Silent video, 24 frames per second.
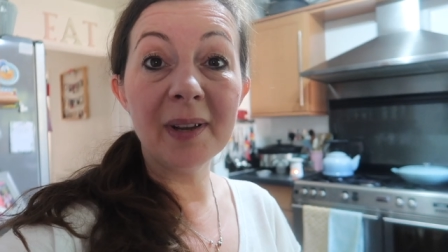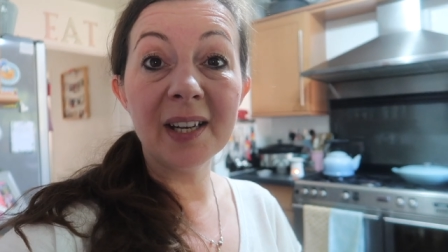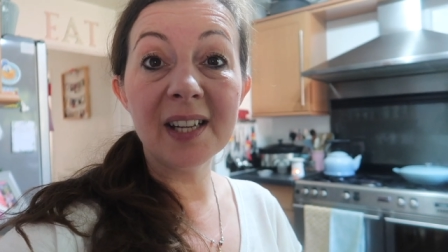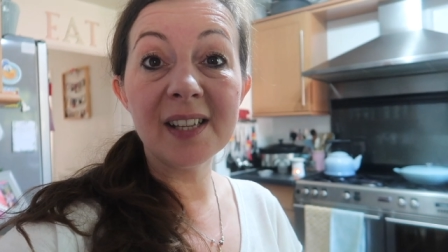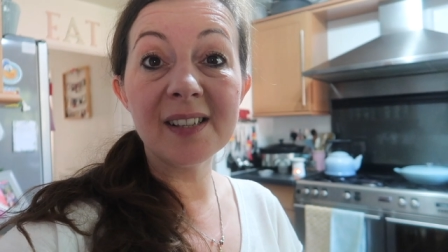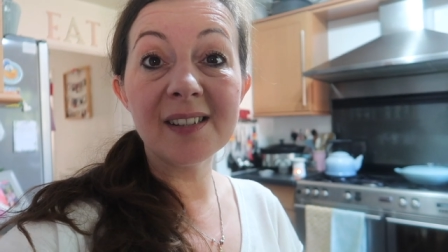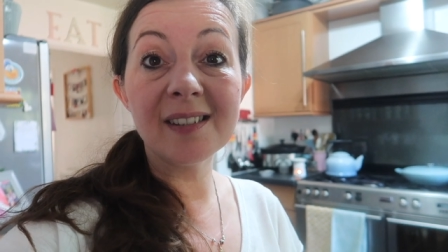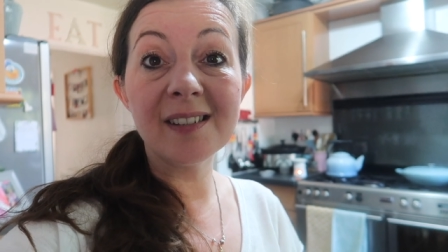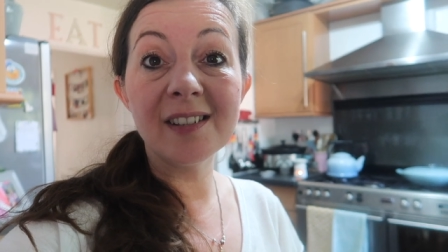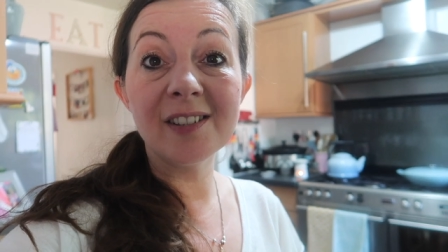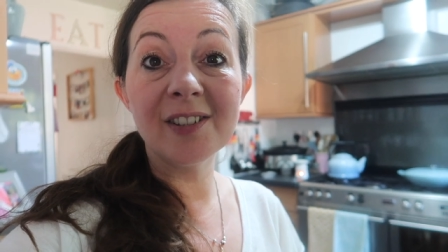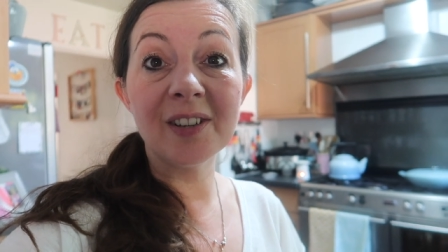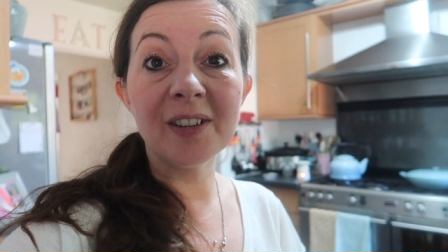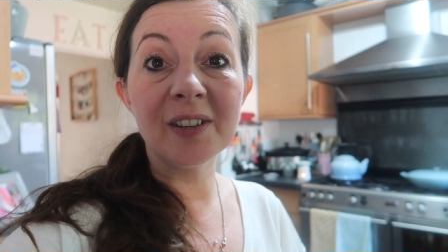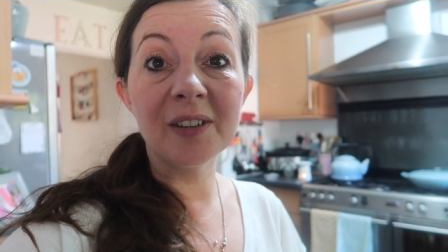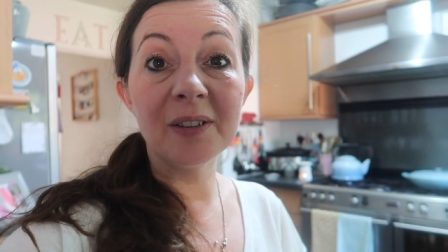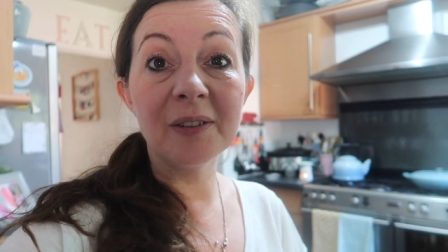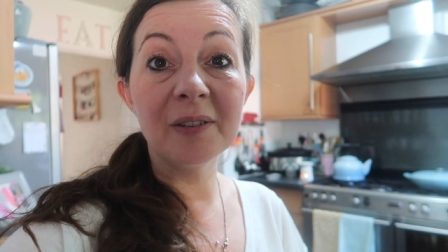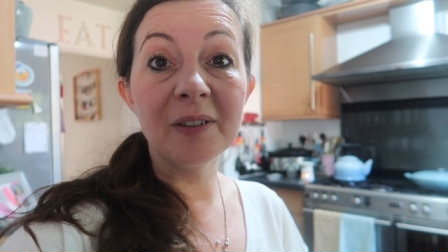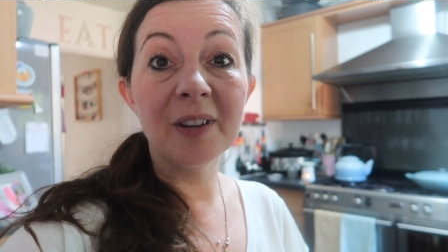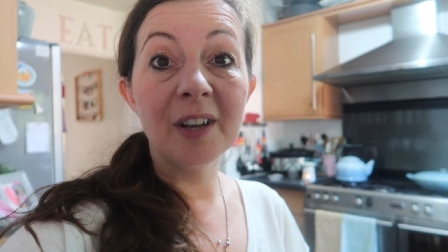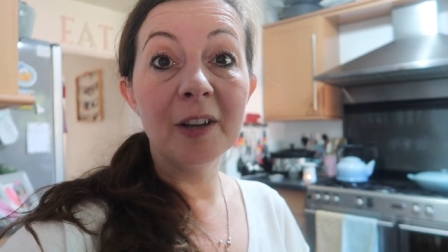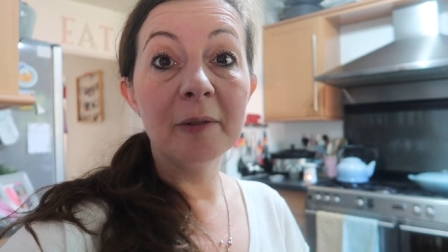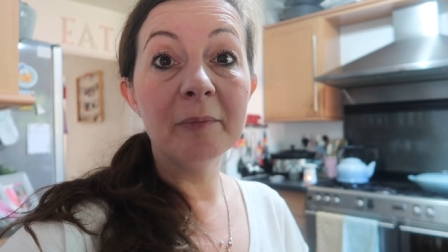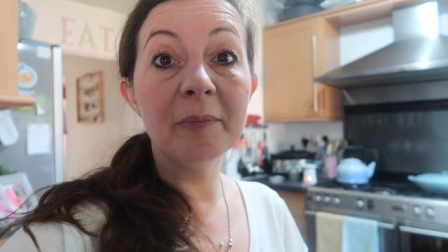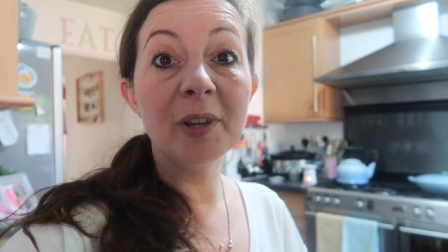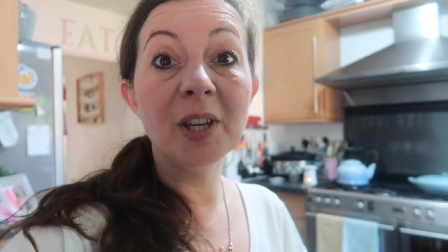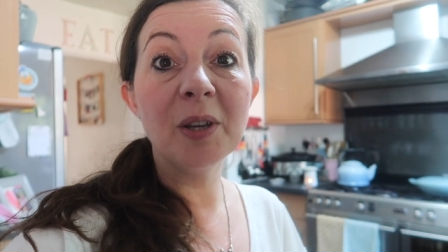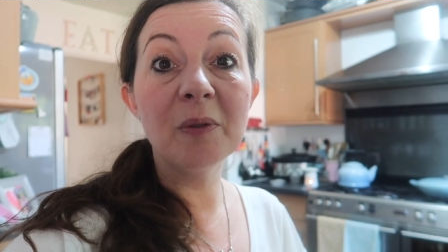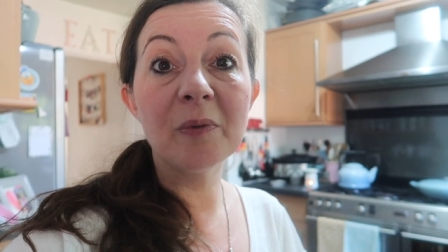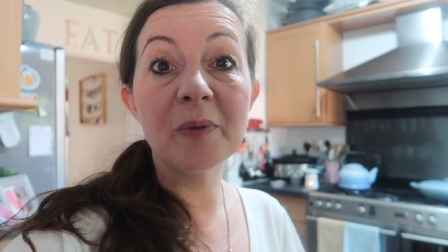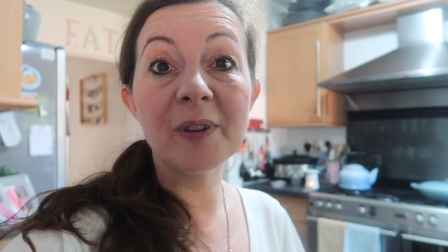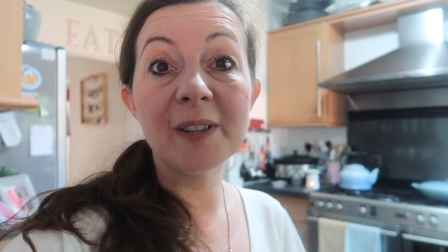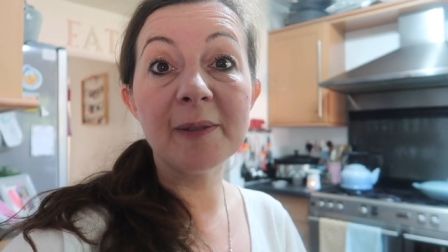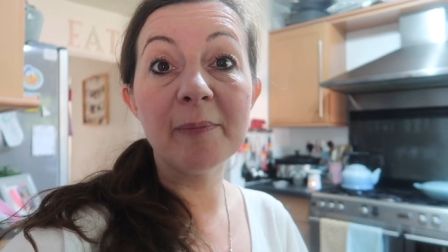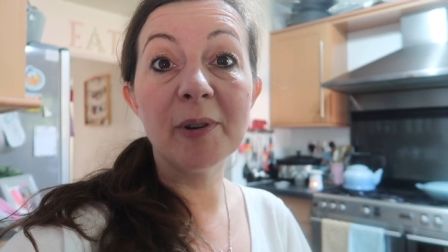minutes to do, but
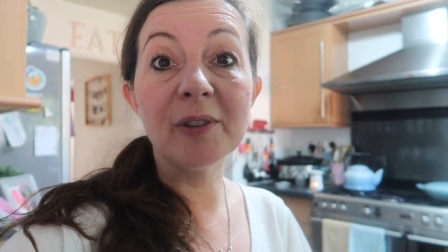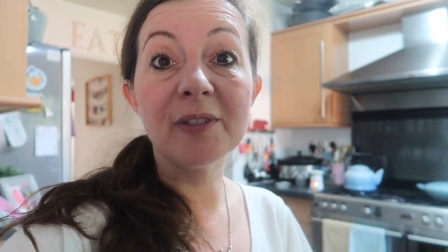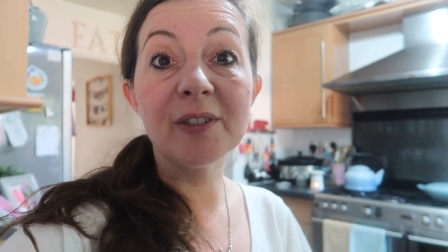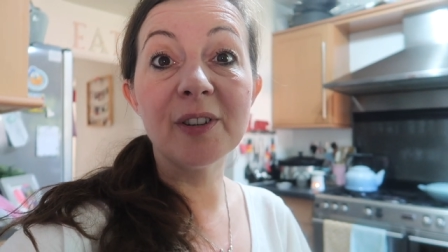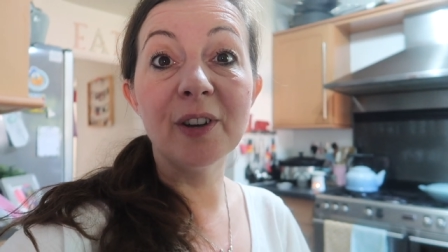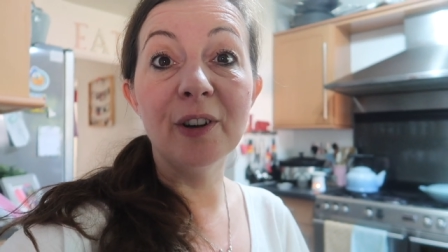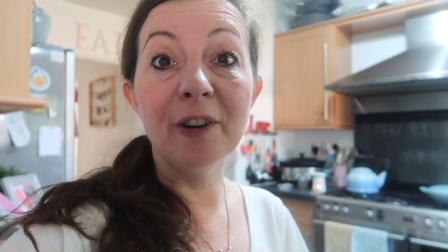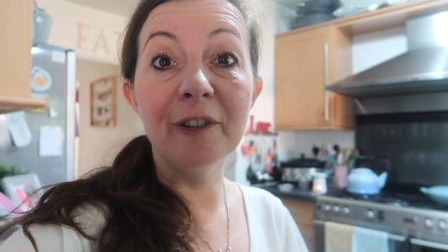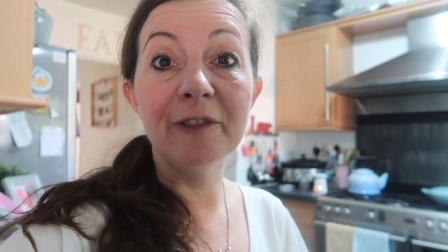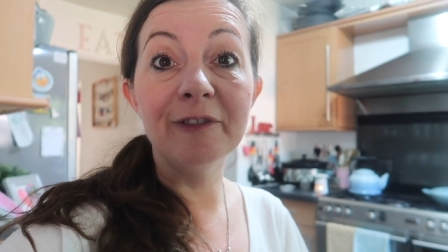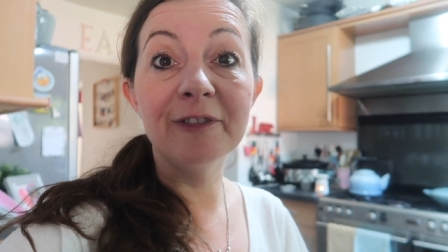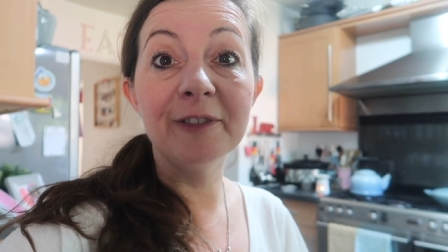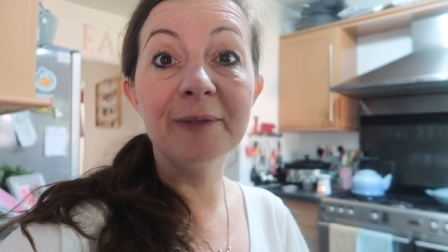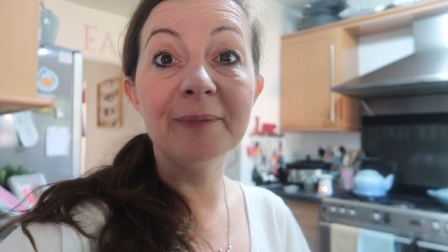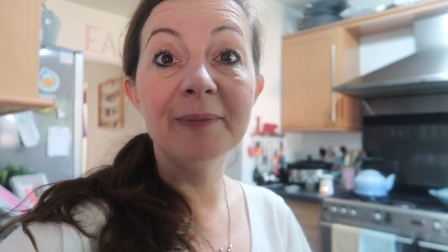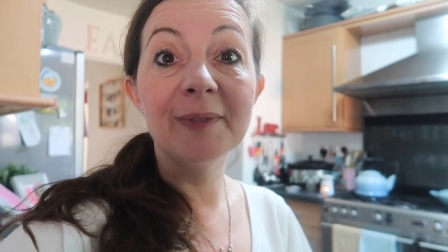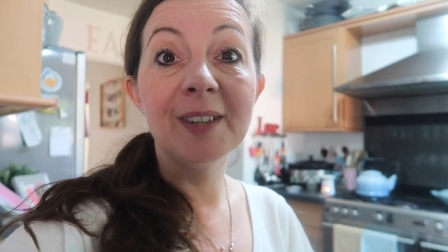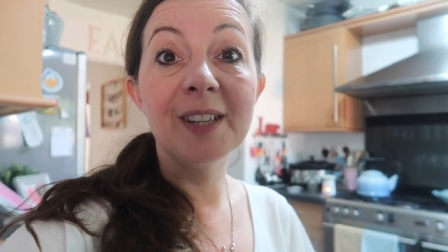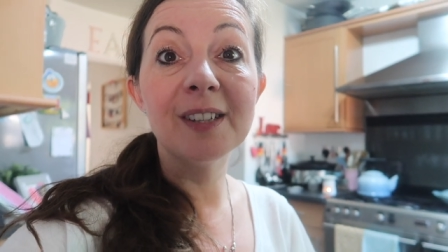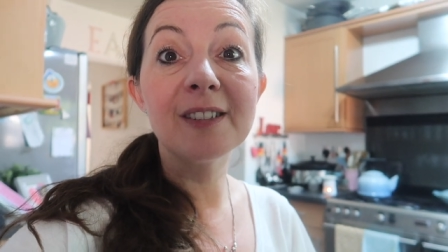you always put off.